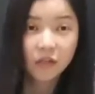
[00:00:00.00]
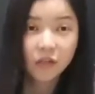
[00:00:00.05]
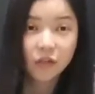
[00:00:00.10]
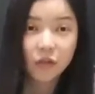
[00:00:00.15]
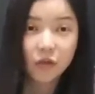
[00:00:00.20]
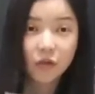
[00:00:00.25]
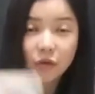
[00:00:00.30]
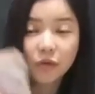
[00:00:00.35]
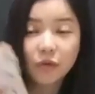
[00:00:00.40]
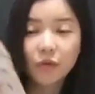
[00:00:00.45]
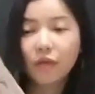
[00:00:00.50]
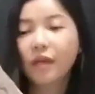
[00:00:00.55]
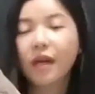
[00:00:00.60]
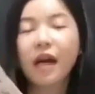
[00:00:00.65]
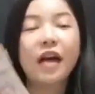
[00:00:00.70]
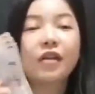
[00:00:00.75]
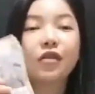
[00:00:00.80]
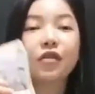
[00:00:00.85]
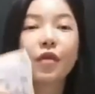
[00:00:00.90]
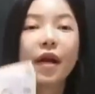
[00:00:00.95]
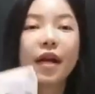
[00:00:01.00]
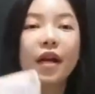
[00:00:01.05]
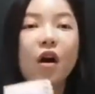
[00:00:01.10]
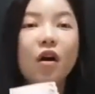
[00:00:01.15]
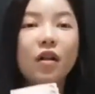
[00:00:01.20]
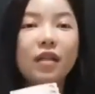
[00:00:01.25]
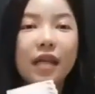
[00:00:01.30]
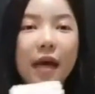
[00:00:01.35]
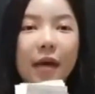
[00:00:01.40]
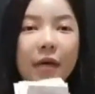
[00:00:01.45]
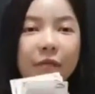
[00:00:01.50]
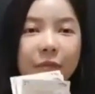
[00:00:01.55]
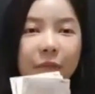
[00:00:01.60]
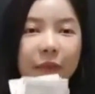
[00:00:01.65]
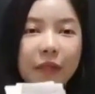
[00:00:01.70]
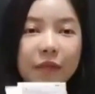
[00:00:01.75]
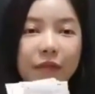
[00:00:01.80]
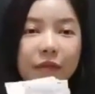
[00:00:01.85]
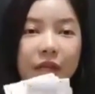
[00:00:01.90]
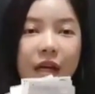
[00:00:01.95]
So I tried all type of
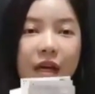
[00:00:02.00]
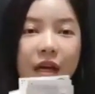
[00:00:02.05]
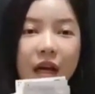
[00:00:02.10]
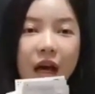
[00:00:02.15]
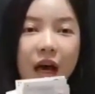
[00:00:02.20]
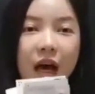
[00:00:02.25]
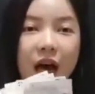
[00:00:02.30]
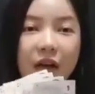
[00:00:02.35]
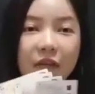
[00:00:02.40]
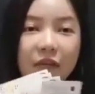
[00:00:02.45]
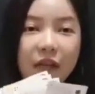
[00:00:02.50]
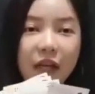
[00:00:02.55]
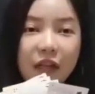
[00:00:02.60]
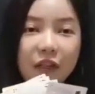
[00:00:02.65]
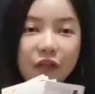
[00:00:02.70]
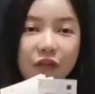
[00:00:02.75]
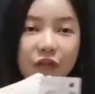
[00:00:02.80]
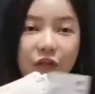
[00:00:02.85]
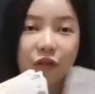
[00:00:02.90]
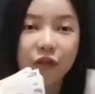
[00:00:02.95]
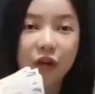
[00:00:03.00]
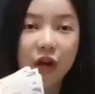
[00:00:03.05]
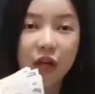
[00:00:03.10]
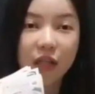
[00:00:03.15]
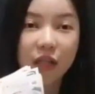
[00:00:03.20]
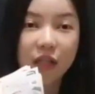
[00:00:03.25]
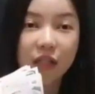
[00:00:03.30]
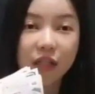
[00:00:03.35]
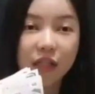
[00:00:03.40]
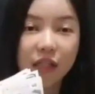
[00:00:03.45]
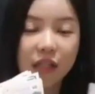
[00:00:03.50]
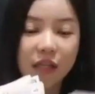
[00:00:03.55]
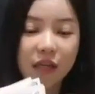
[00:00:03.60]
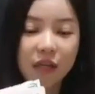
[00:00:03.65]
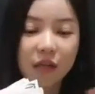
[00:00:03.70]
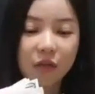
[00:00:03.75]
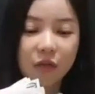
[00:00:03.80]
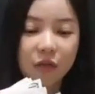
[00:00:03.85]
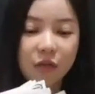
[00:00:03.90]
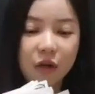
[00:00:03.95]
bills. I have like $2
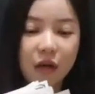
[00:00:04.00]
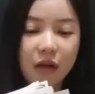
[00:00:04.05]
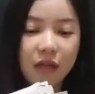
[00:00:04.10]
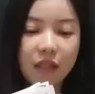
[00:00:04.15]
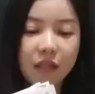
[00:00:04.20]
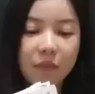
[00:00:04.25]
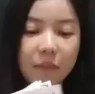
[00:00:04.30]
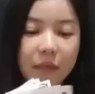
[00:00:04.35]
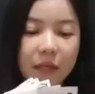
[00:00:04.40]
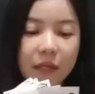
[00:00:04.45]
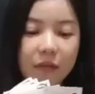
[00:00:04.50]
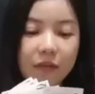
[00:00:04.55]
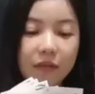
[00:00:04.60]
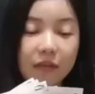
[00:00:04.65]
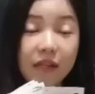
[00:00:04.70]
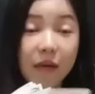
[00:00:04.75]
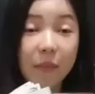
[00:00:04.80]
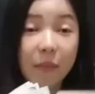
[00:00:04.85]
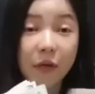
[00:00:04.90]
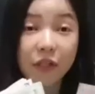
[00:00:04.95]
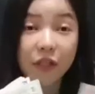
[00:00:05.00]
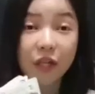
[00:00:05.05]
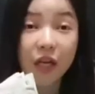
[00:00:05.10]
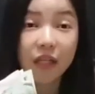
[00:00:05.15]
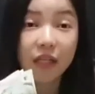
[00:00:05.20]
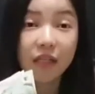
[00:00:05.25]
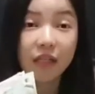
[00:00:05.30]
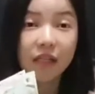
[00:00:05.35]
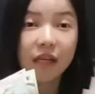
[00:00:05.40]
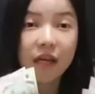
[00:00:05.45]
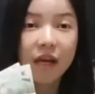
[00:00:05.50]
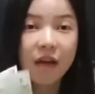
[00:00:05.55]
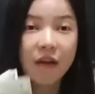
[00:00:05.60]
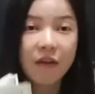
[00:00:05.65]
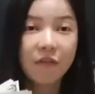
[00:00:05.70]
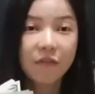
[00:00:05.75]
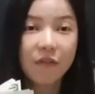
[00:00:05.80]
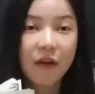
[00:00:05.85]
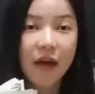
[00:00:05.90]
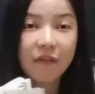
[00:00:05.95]
bill, Singapore dollars,
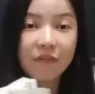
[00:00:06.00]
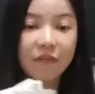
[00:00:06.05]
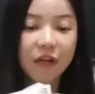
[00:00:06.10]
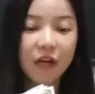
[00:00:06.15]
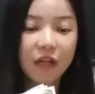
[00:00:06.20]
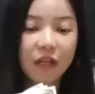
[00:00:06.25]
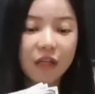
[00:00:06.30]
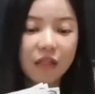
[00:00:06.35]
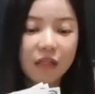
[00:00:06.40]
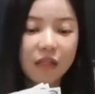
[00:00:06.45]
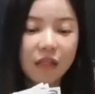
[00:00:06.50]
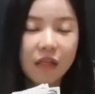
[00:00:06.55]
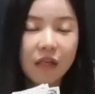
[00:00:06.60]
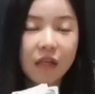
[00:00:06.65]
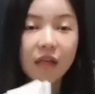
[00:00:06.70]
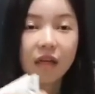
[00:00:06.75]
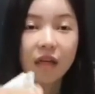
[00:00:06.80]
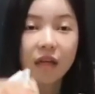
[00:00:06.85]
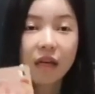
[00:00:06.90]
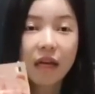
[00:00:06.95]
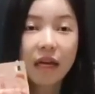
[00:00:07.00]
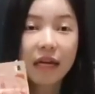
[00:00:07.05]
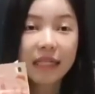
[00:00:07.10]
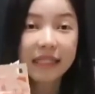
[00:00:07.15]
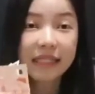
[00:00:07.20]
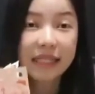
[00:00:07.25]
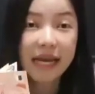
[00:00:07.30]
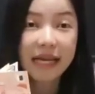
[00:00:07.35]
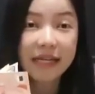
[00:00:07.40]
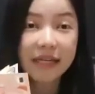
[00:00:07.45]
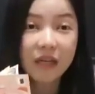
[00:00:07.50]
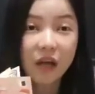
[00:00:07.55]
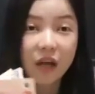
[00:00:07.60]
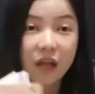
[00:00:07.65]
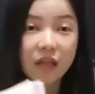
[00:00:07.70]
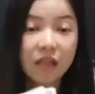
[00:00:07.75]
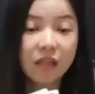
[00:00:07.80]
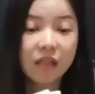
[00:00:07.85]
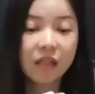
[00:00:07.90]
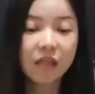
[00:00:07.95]
$5, $10,
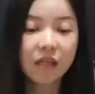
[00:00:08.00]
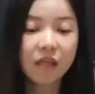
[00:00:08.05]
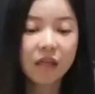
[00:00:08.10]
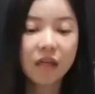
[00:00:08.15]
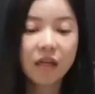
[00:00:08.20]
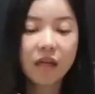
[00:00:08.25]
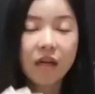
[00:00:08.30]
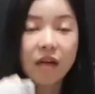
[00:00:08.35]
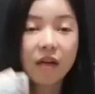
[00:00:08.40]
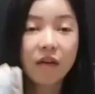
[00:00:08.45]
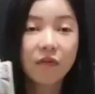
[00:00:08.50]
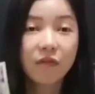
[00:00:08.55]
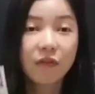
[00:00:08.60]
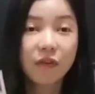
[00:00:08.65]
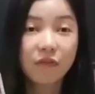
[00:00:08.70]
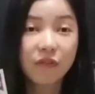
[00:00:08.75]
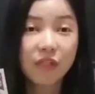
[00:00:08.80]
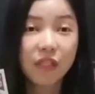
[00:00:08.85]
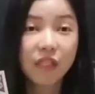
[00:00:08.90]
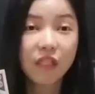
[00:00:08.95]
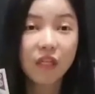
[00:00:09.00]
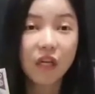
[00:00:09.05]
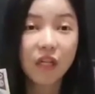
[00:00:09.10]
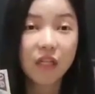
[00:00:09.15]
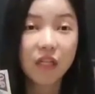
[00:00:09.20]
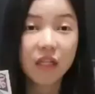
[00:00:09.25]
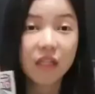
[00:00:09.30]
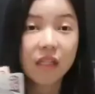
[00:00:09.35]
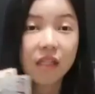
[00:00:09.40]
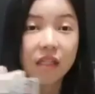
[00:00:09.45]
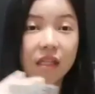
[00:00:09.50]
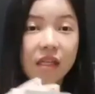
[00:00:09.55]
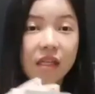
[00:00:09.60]
$50,